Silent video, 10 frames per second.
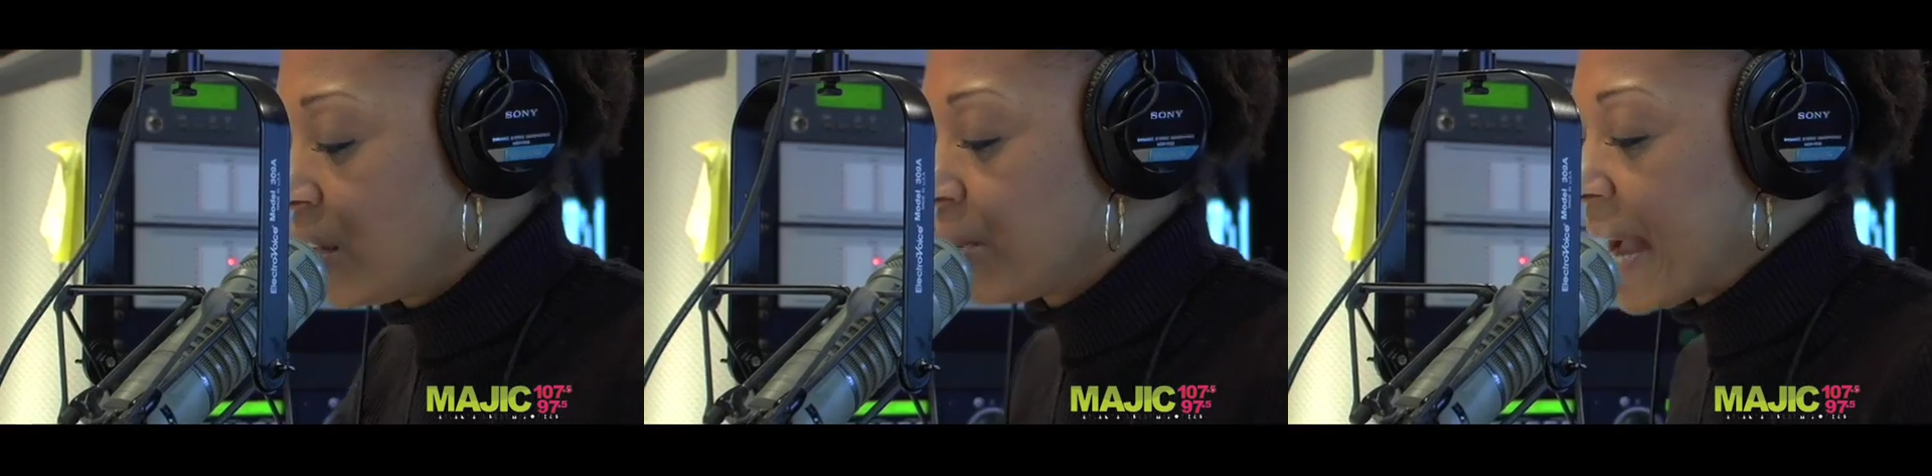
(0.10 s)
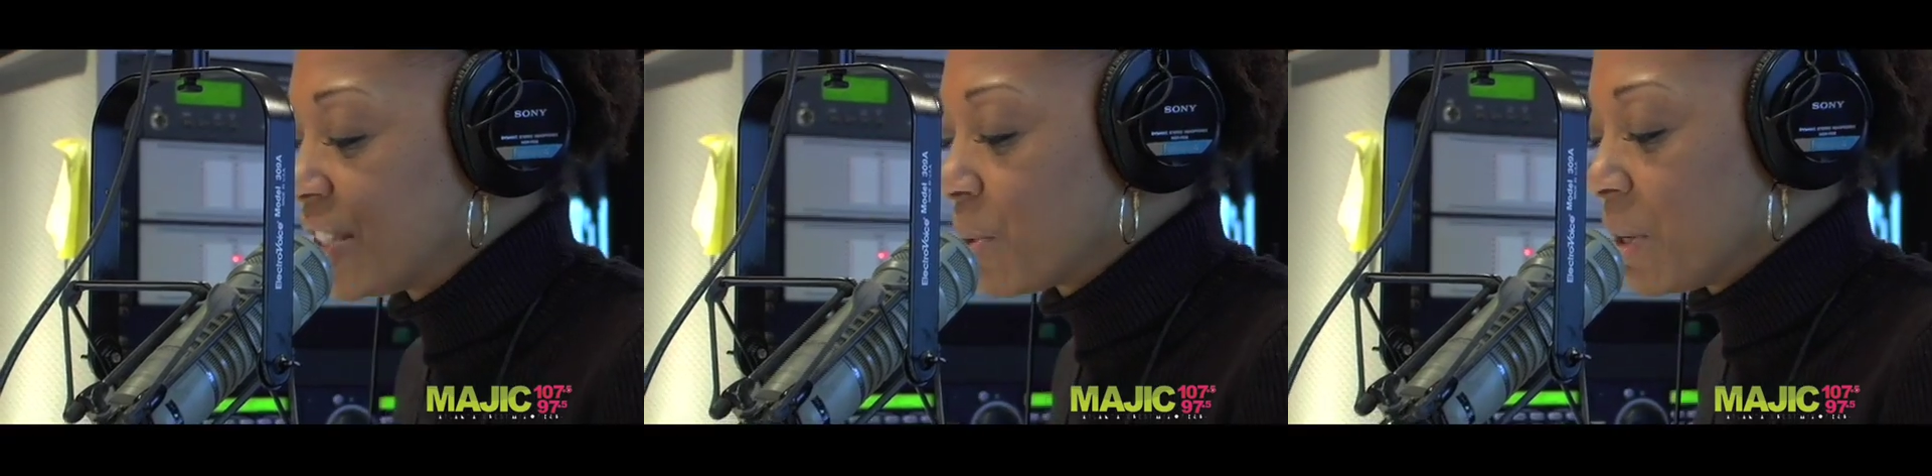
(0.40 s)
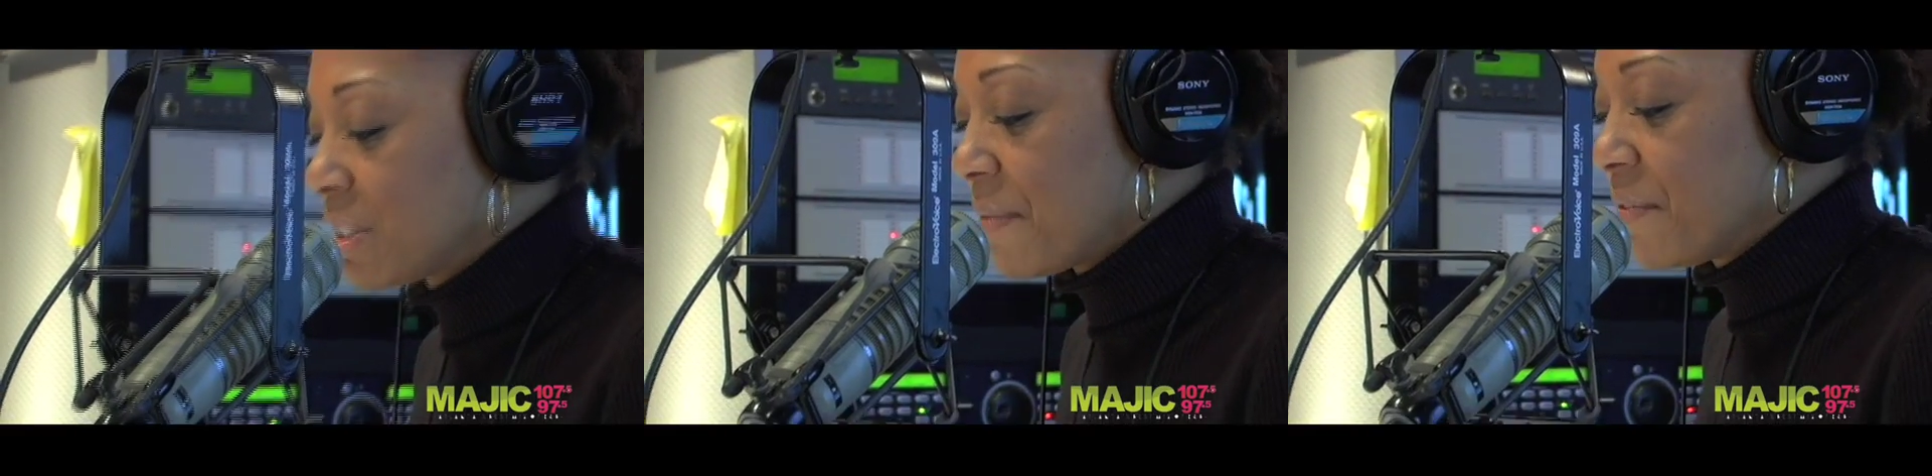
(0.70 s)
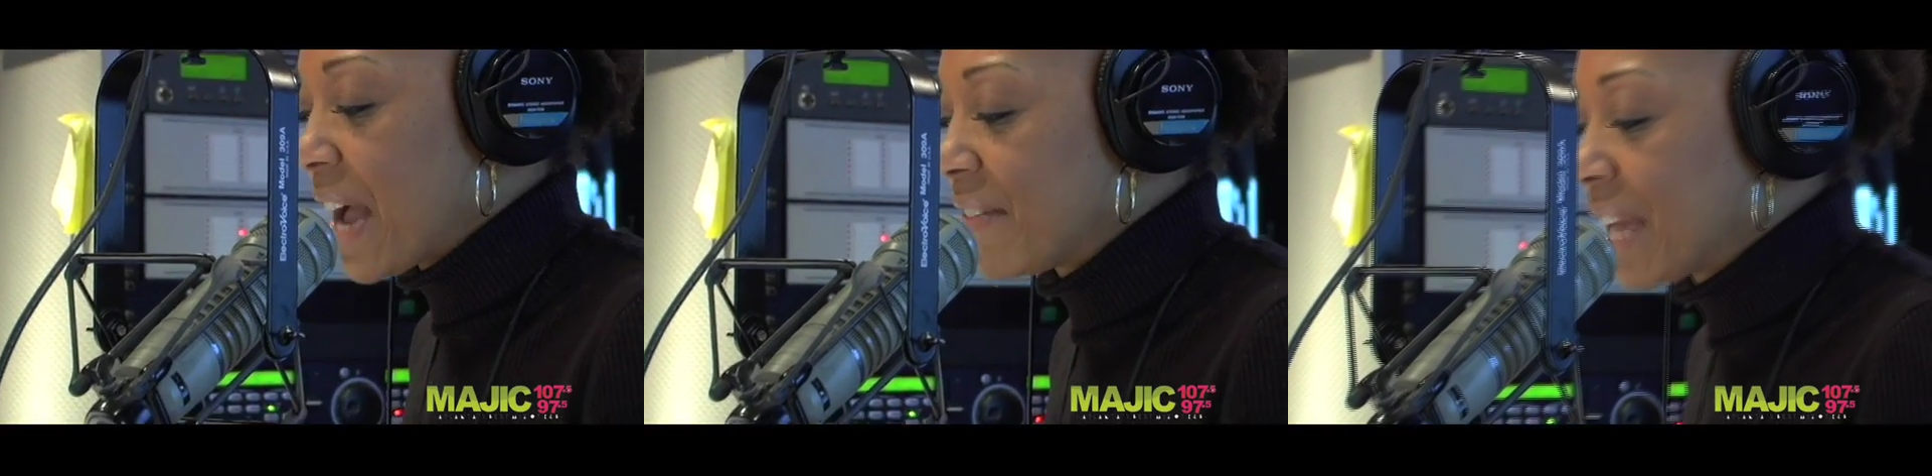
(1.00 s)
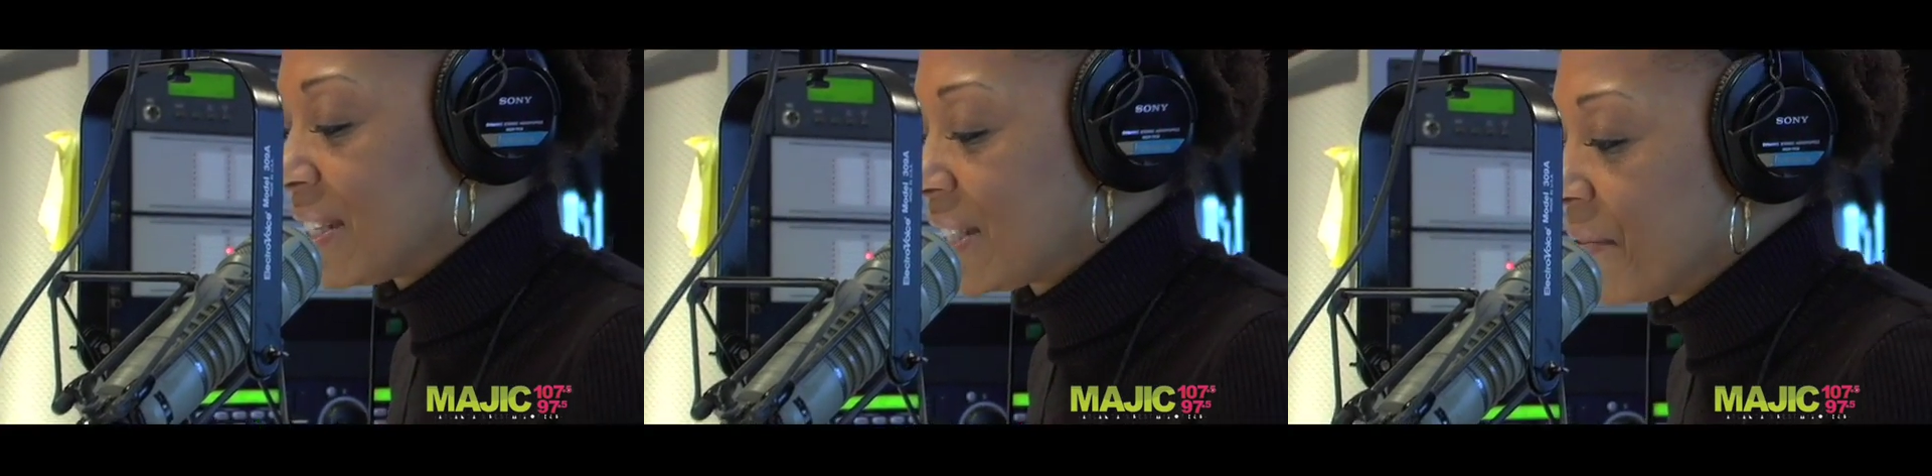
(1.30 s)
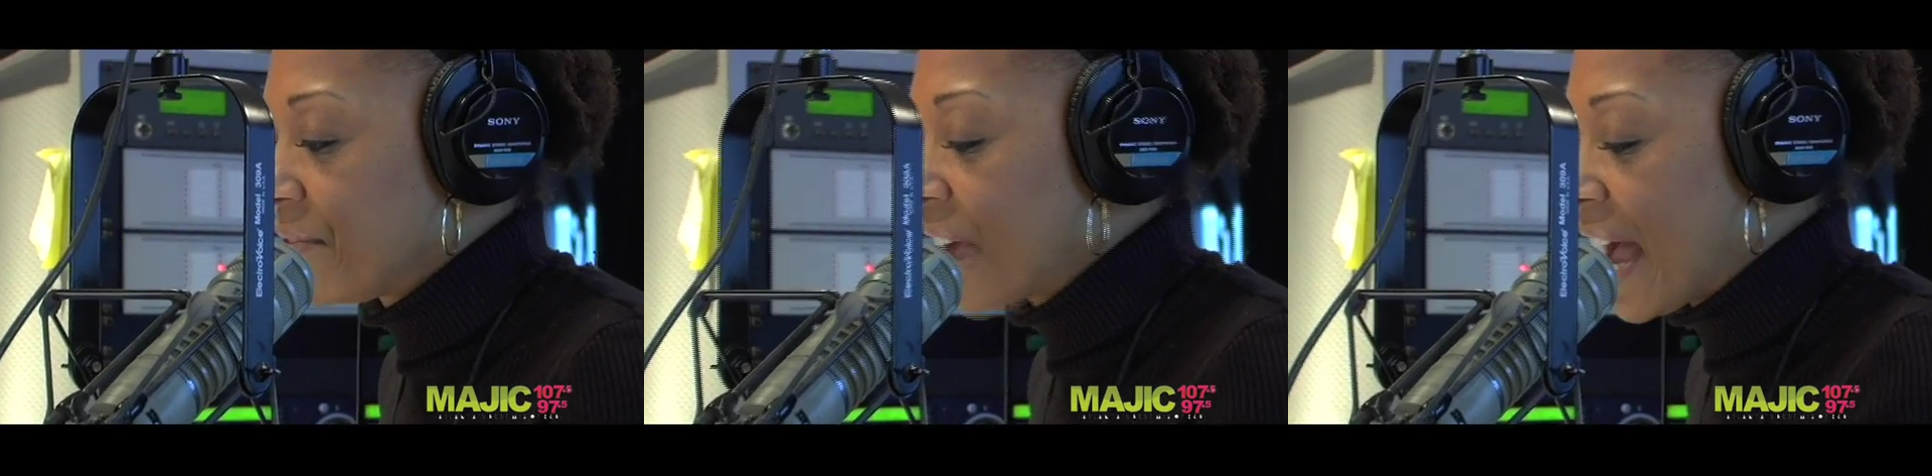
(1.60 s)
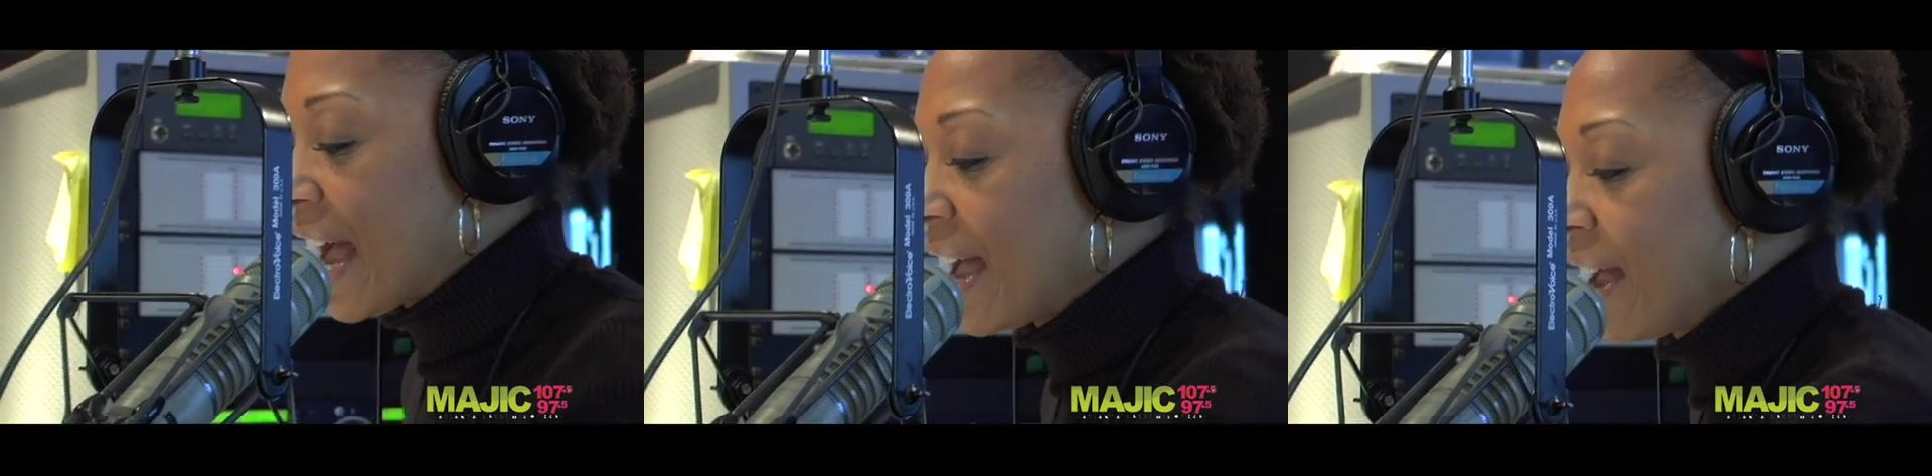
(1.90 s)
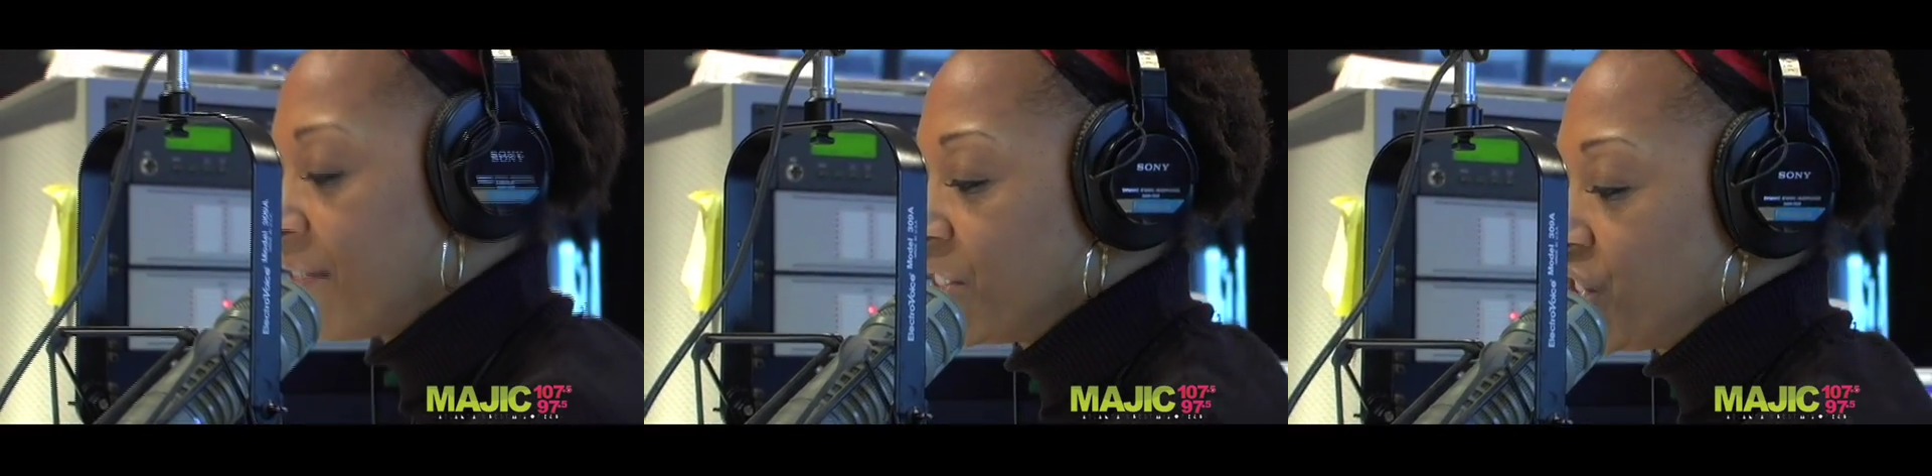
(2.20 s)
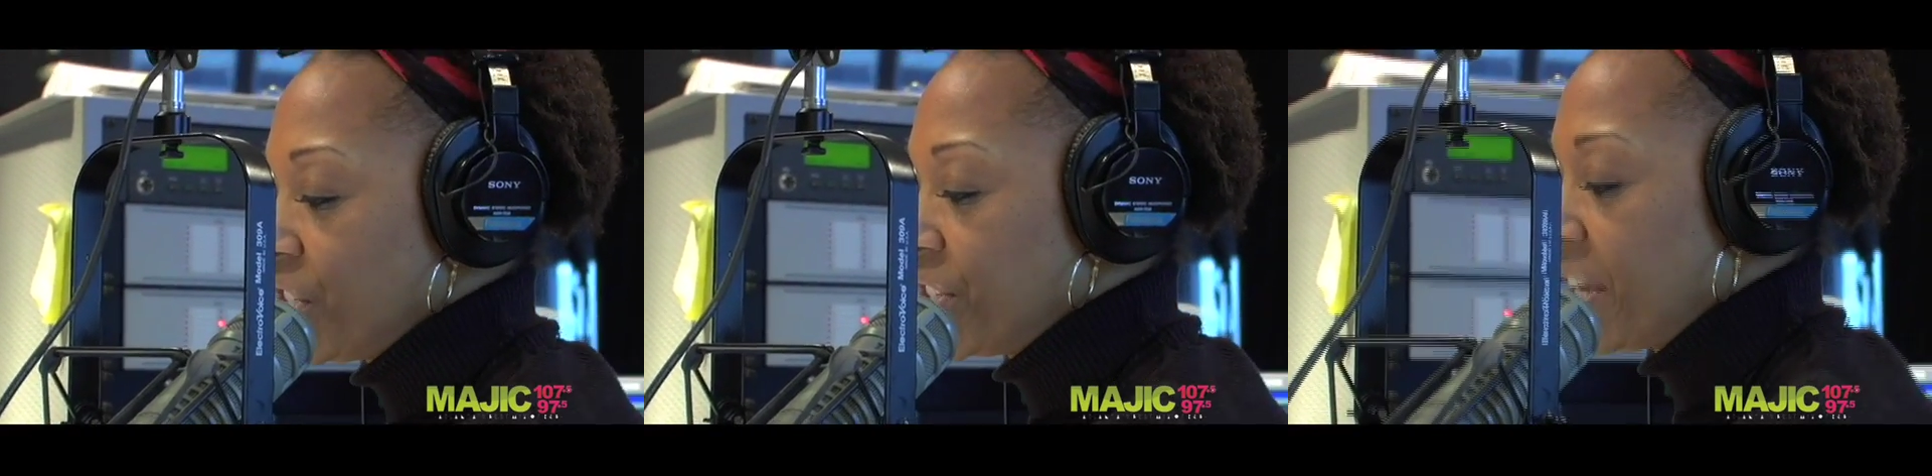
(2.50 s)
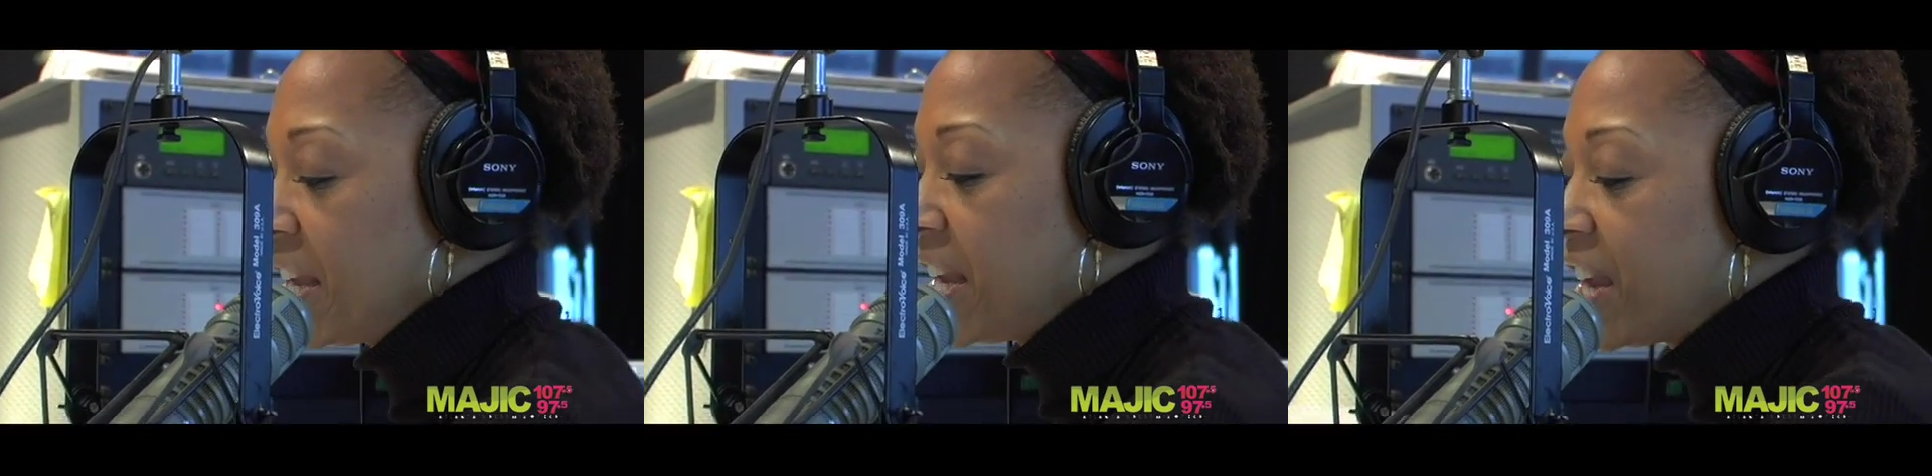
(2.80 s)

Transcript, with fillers: new Magic 1075 and she's here.